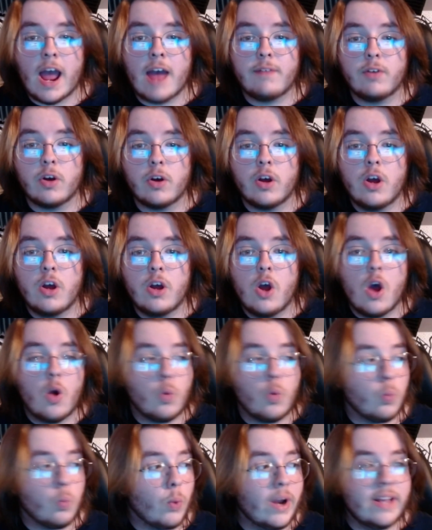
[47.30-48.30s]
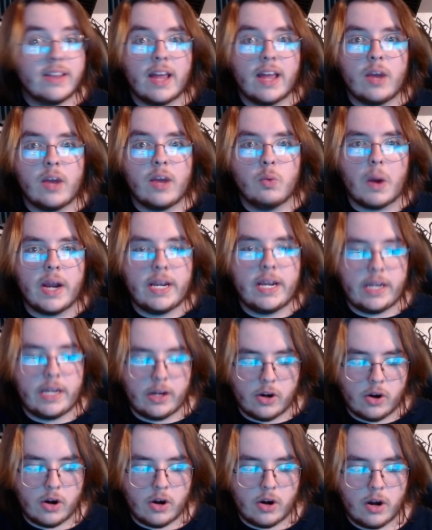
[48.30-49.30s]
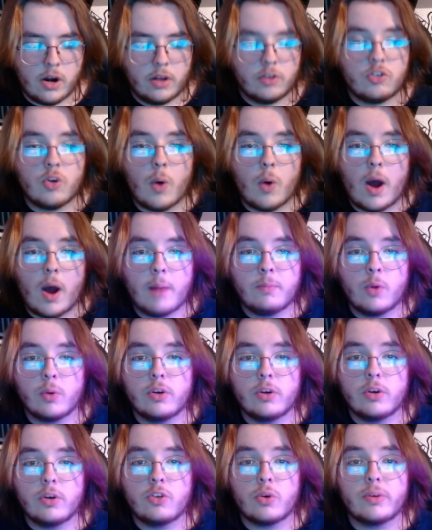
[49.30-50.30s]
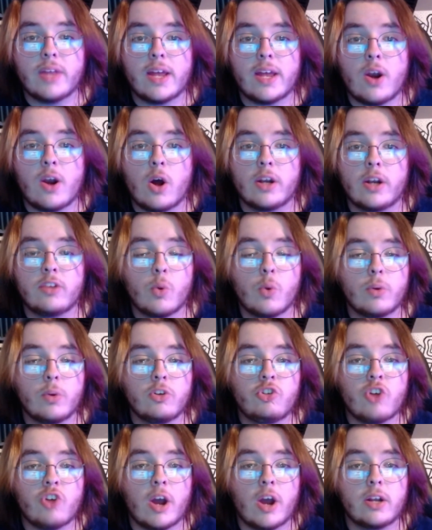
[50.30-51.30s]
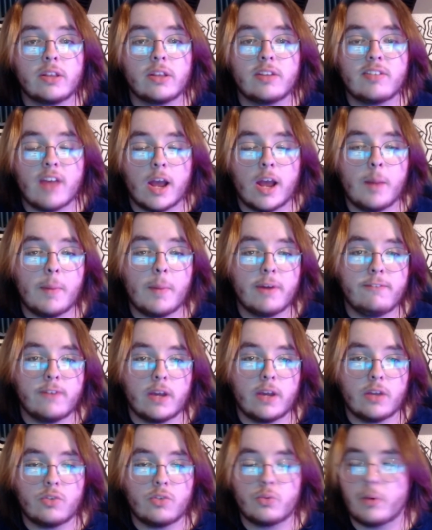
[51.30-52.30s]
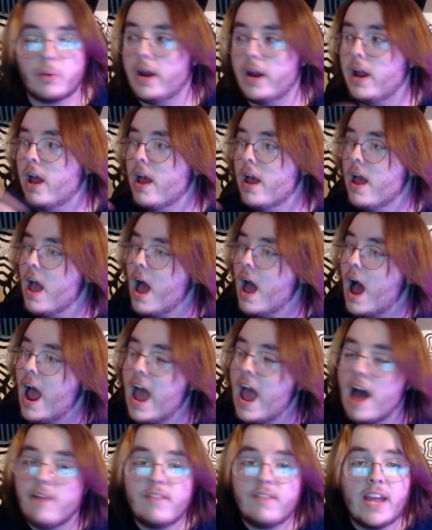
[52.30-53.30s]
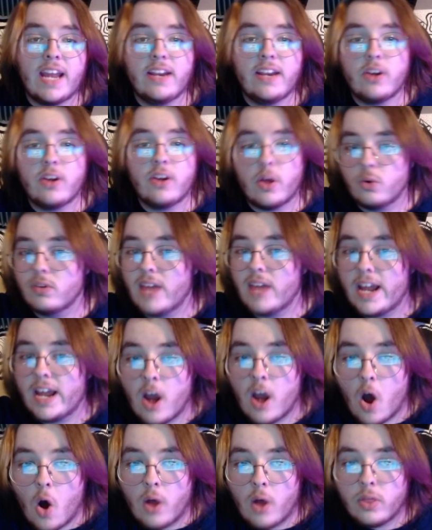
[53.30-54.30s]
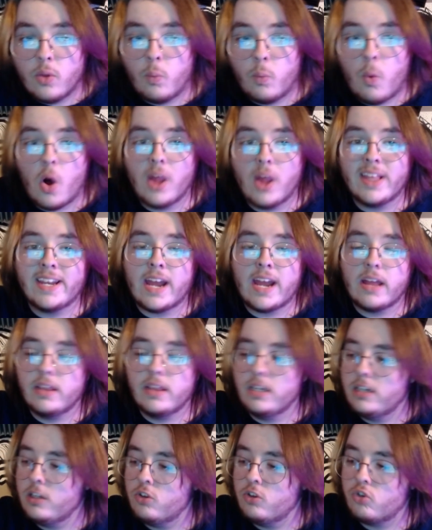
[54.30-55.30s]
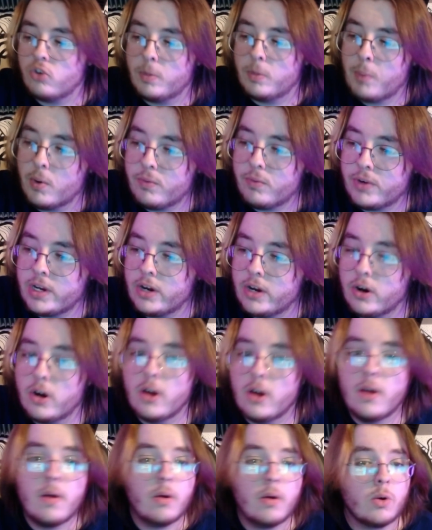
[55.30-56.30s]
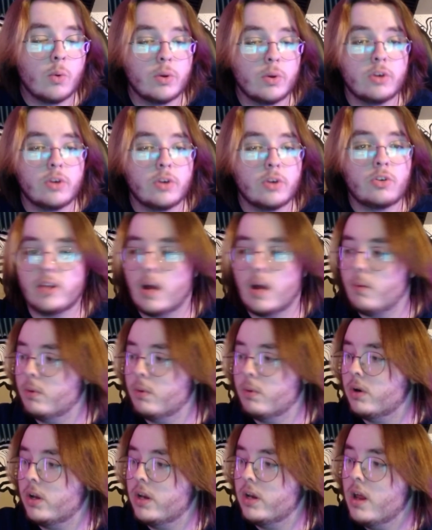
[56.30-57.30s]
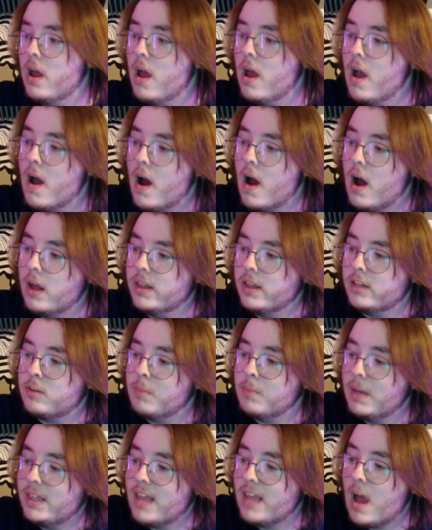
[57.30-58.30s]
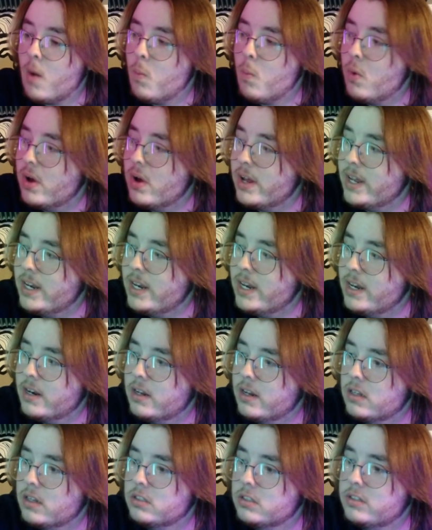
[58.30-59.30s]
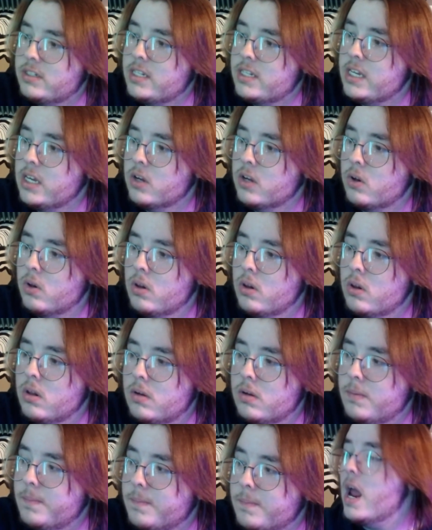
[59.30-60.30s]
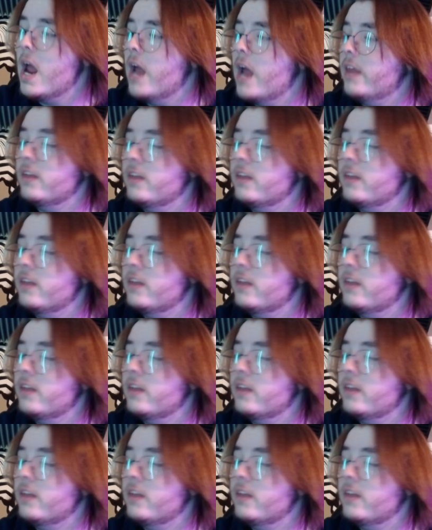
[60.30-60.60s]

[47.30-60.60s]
a ring light right here. So I'm going to turn that on. It's going to shine on the side of my face, right? I have another light on the wall, an LED strip over here. I'm going to turn that one on. Let's make that one teal and then